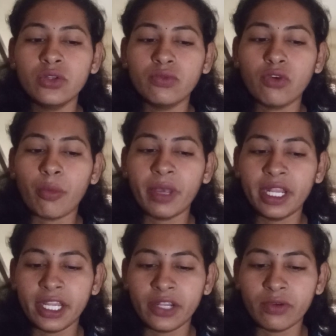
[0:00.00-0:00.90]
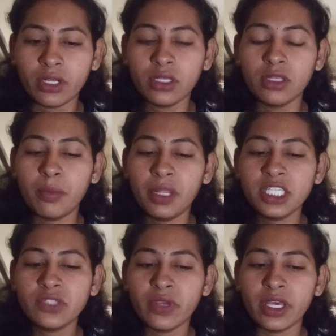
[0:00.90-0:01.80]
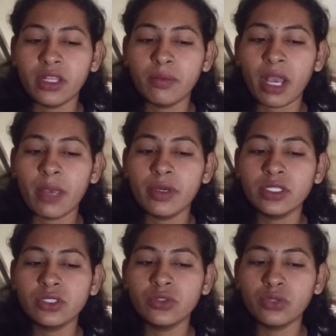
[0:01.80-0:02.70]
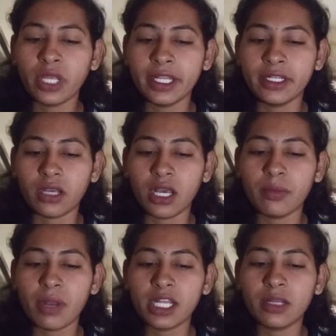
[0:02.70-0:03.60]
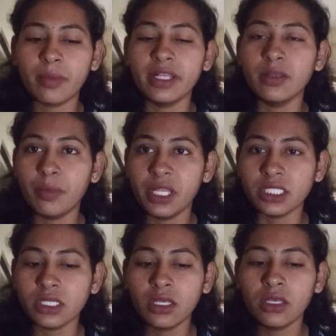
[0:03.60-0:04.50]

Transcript: to form a network. The place where the fibers unite are marked by the place